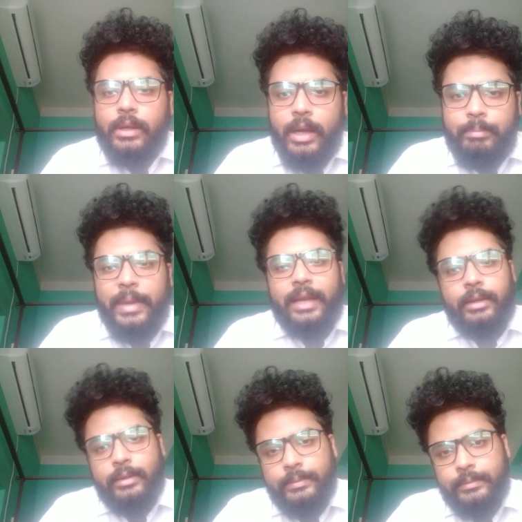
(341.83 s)
a pen
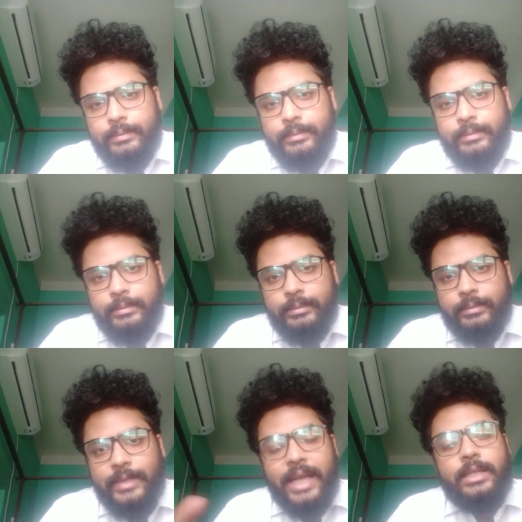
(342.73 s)

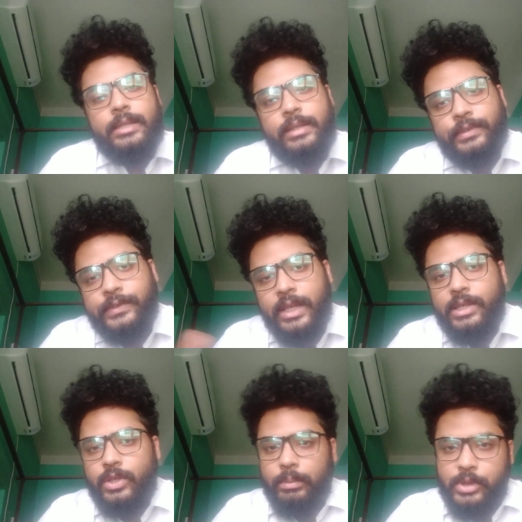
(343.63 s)
that is the
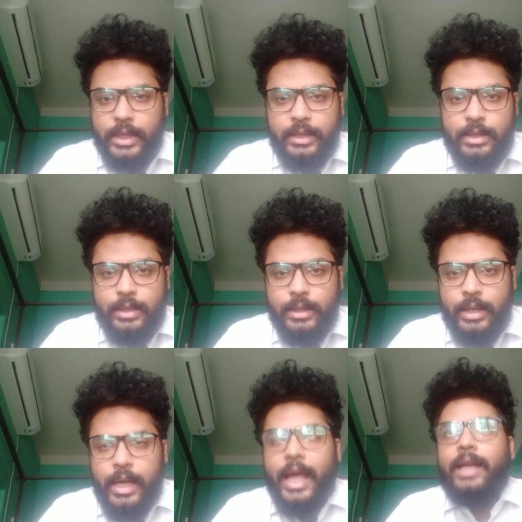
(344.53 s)
first object
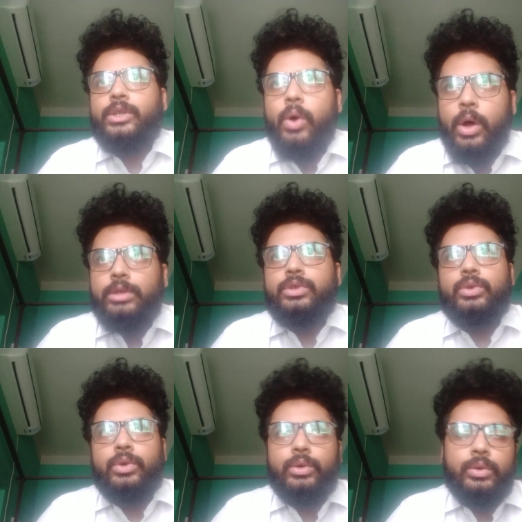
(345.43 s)
and
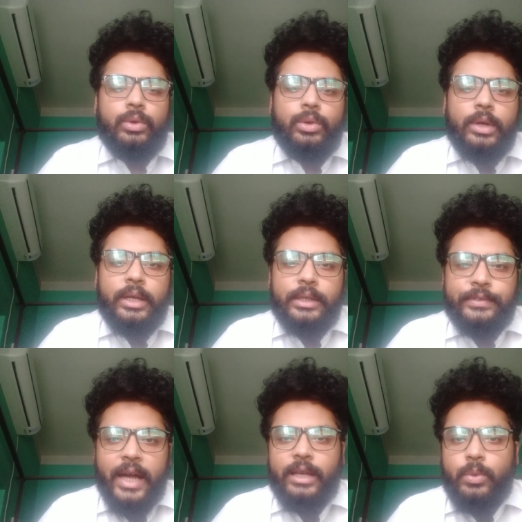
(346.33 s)
also
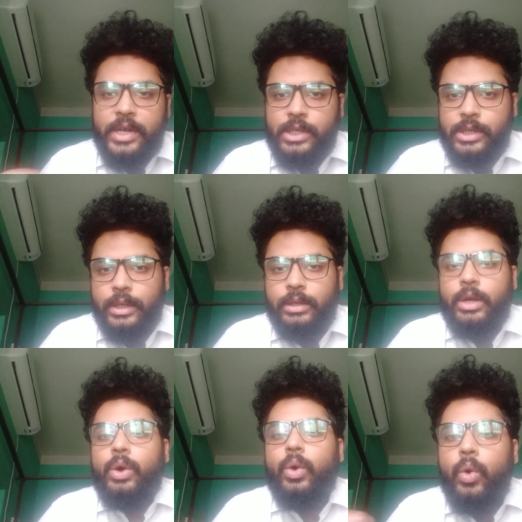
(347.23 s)
if i question
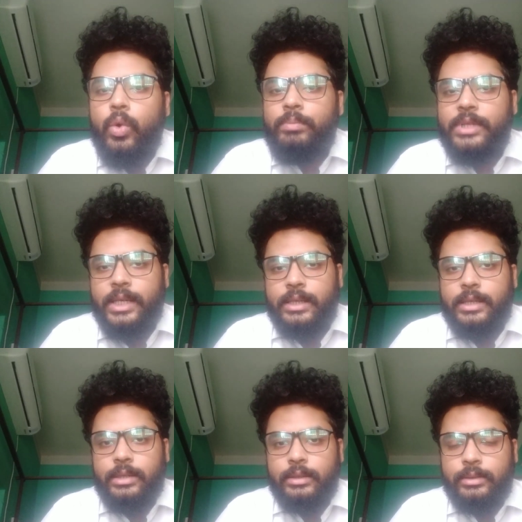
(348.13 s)
whom did
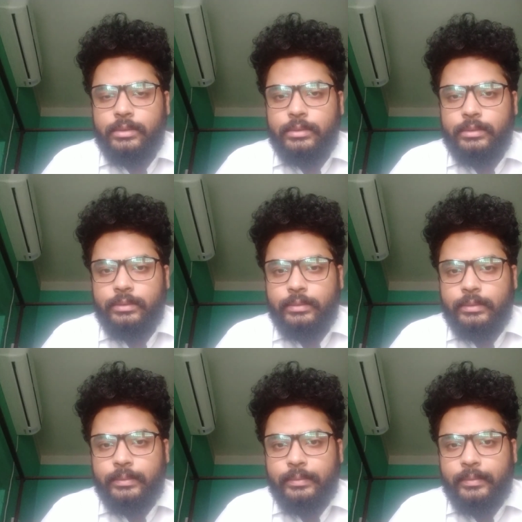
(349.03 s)

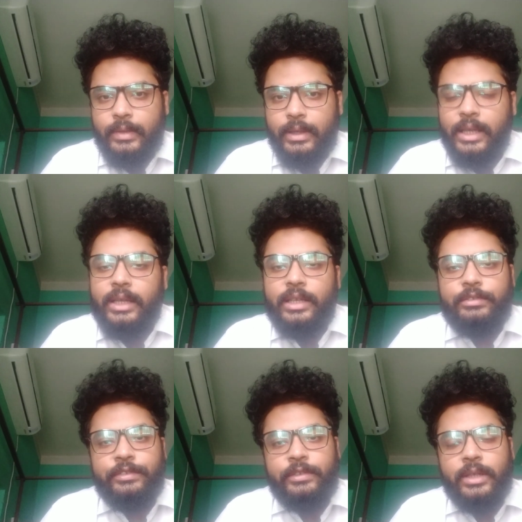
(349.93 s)
he
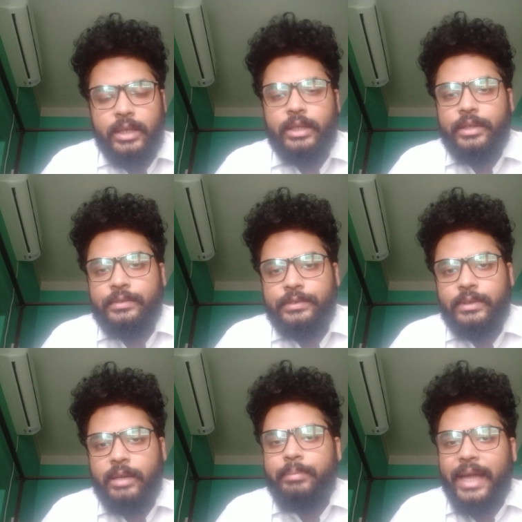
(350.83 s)
give he give
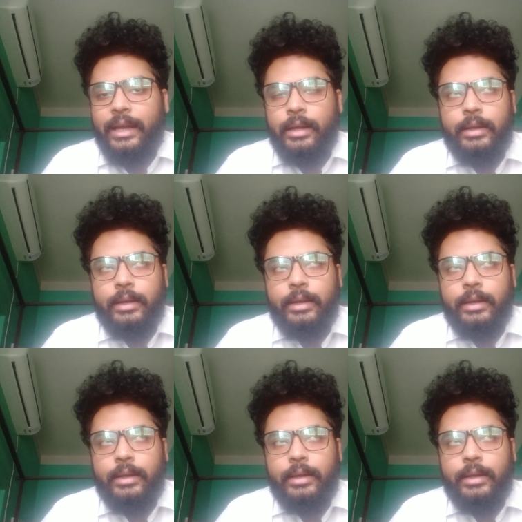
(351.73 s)
a pen